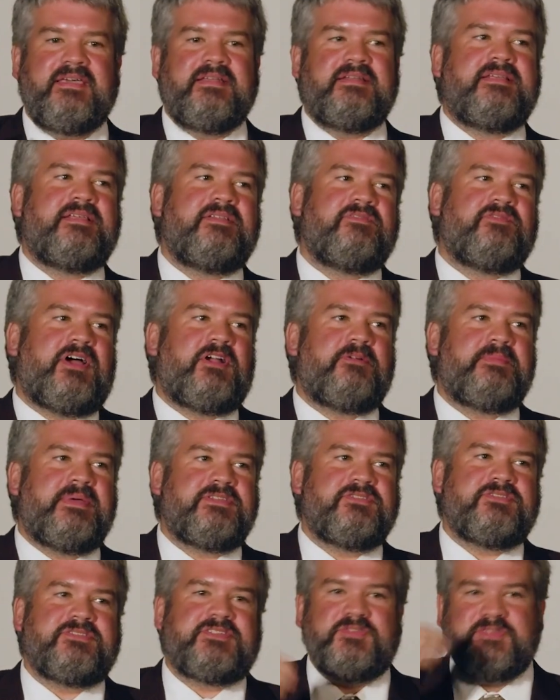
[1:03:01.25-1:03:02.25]
and
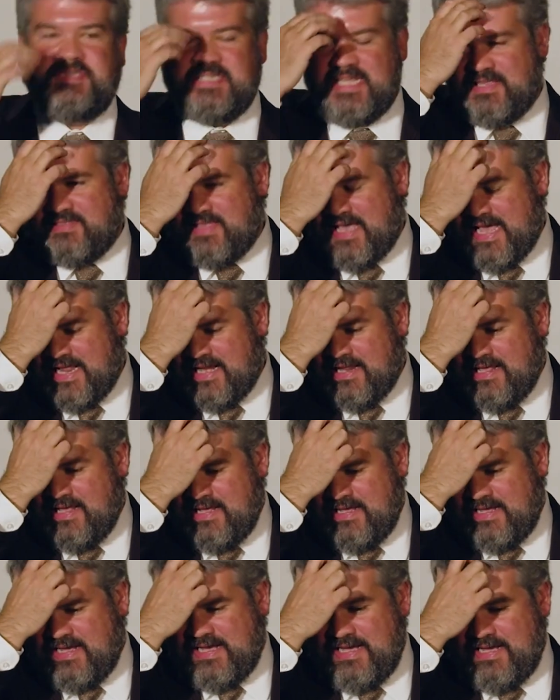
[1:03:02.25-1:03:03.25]
environmental suits like that,
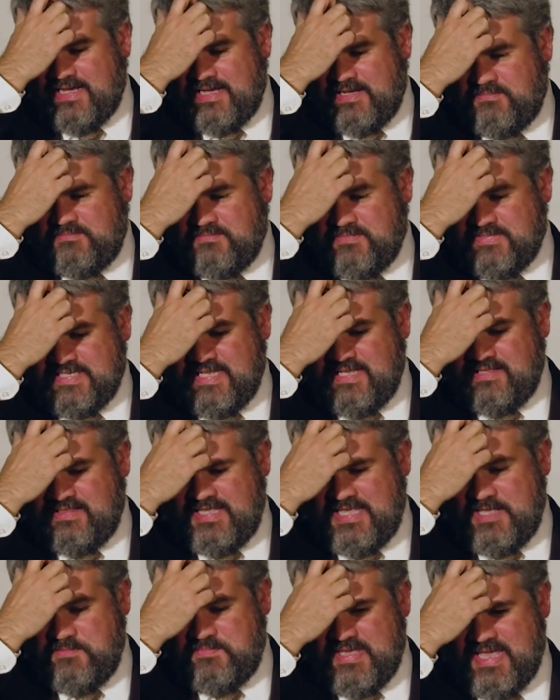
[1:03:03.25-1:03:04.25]
saying
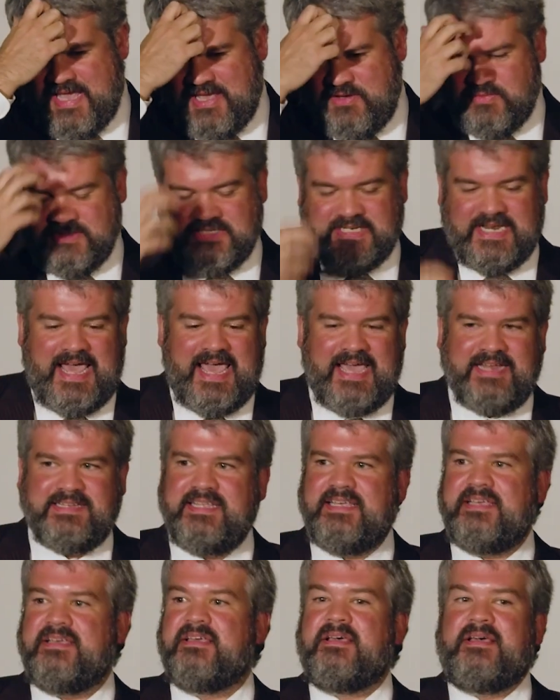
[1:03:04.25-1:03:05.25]
the EPA wasn't
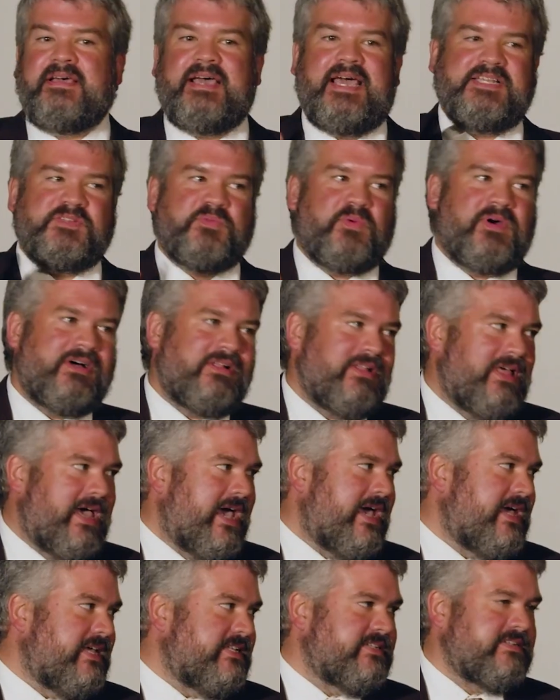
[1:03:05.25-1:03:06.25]
acting, as well
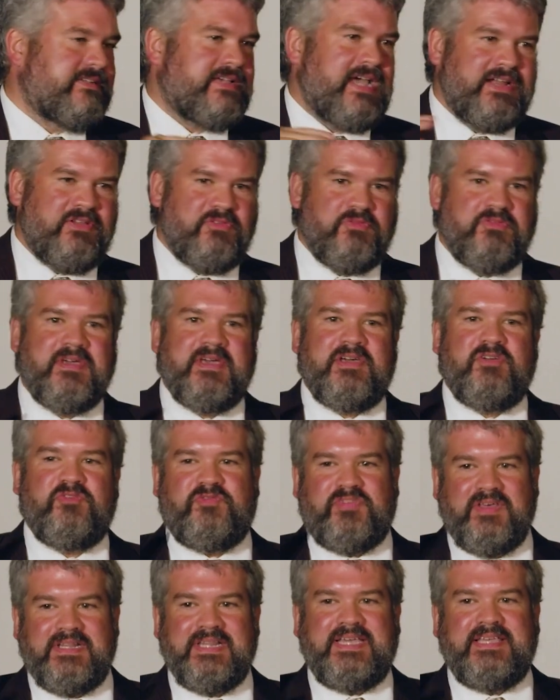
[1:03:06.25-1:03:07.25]
as kind of
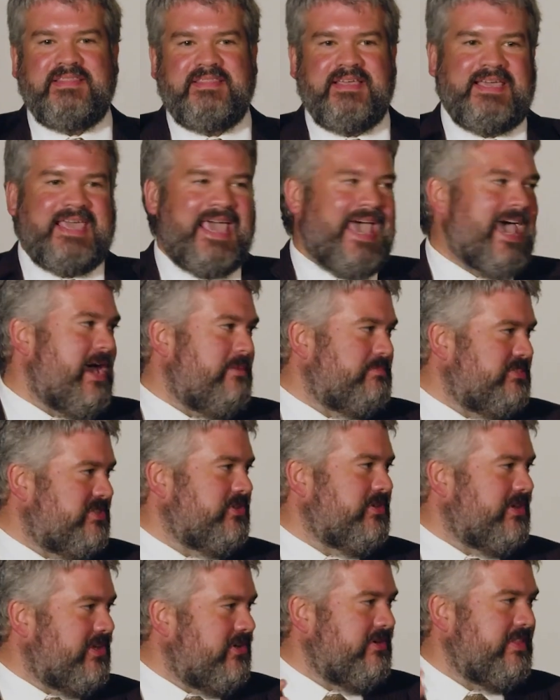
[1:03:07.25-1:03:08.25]
filling the gaps.
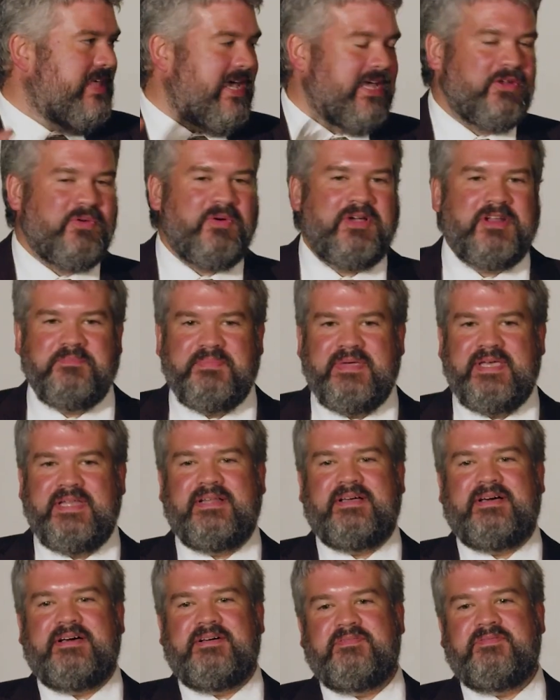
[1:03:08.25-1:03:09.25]
You hear that quite a bit
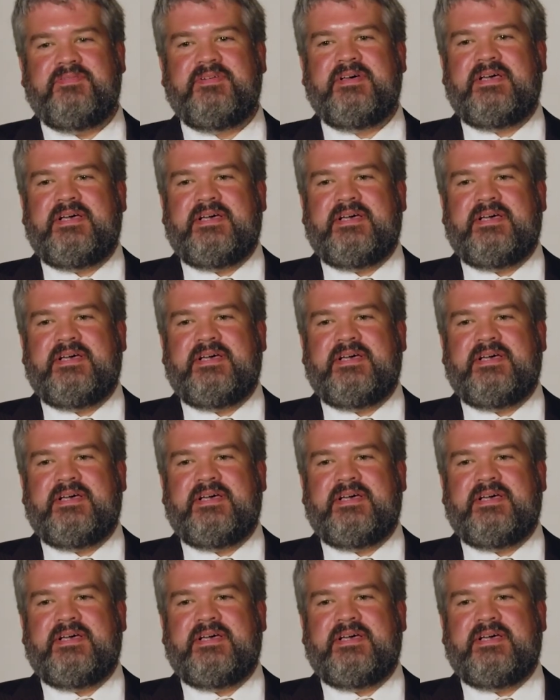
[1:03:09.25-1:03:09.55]
of,